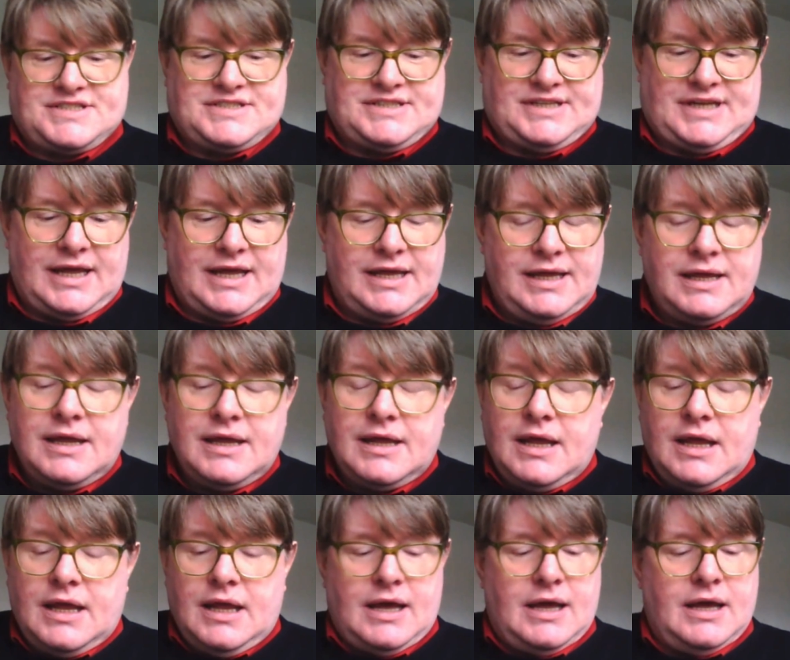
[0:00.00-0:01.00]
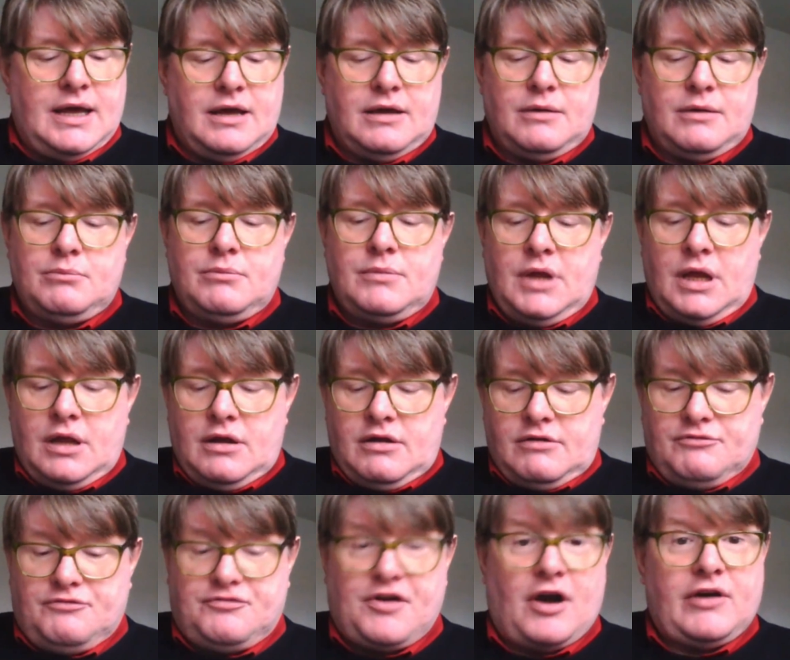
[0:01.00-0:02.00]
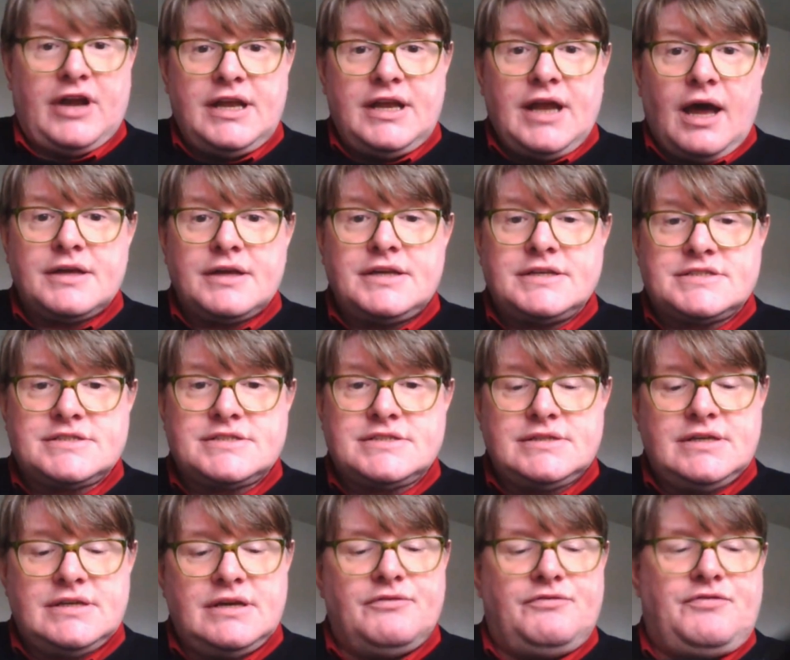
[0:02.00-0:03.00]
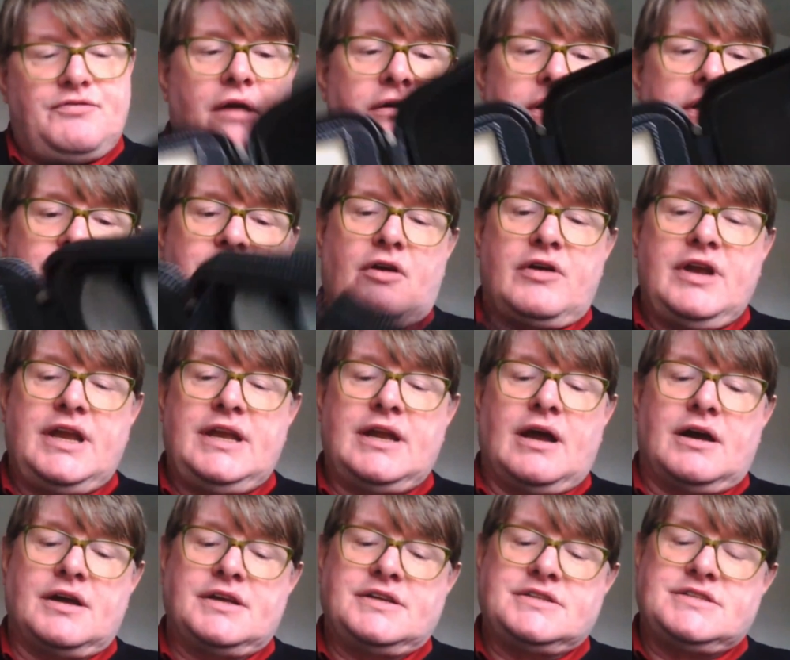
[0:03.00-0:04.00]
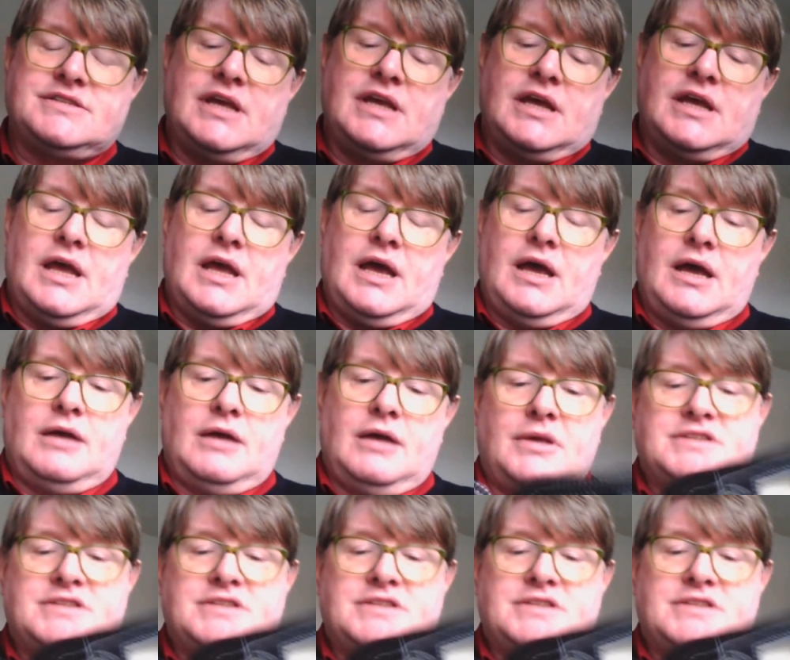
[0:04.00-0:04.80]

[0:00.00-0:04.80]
today. Very nice. Very, very nice. I